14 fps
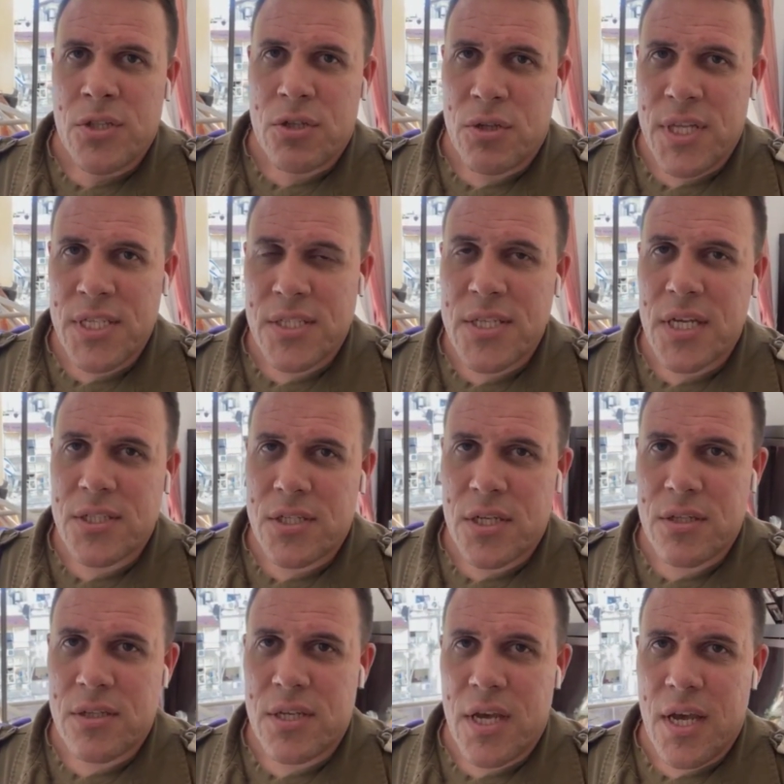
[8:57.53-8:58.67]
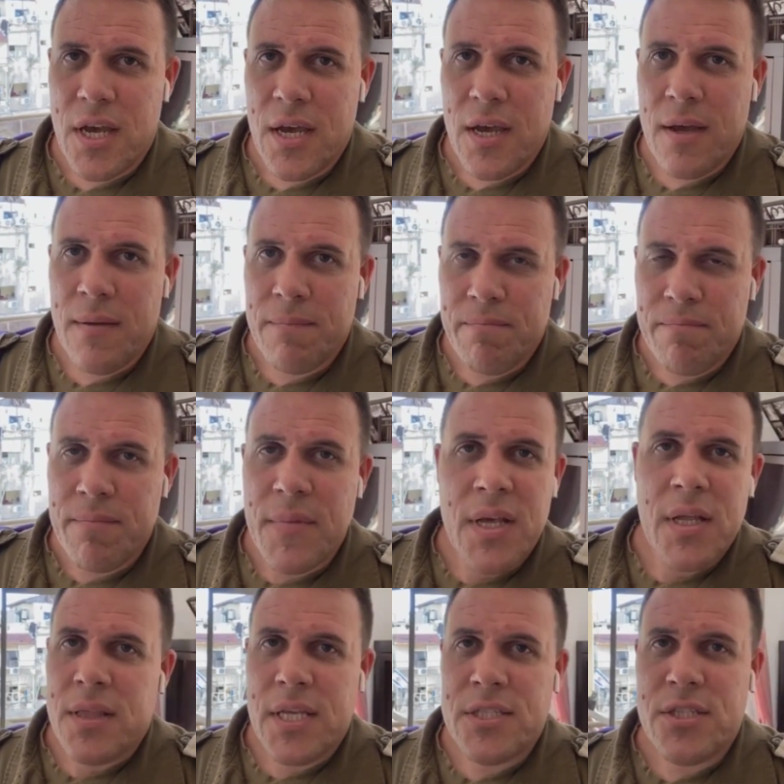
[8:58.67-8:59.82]
So this doesn't,
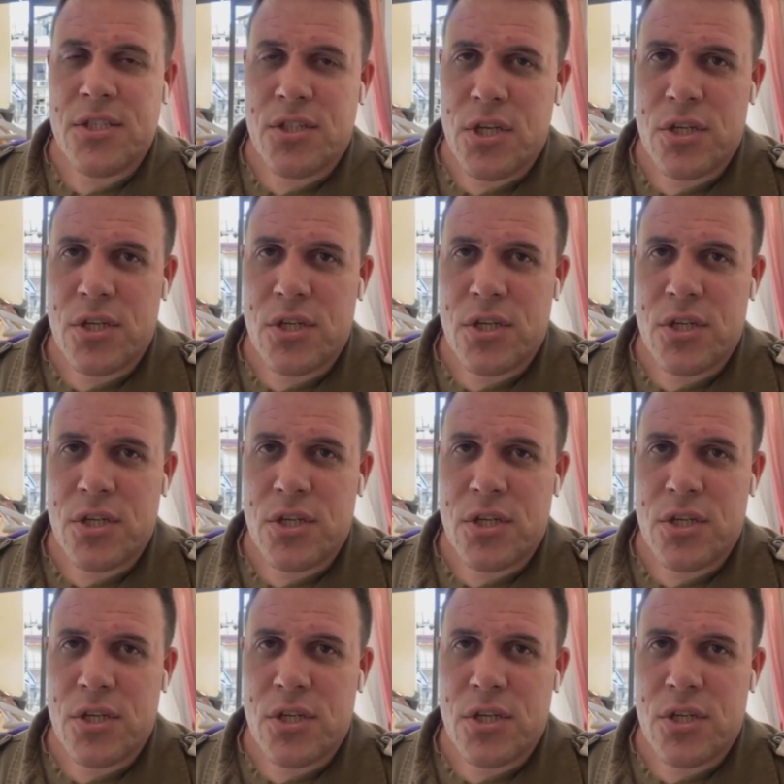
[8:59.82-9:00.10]
this